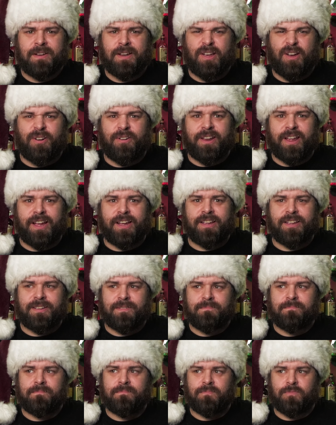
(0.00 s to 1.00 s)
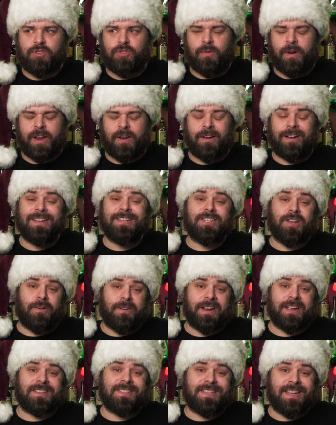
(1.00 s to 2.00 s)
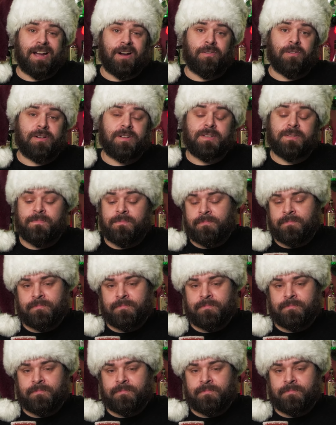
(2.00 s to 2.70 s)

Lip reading: cognac drink, or at least cognac sours.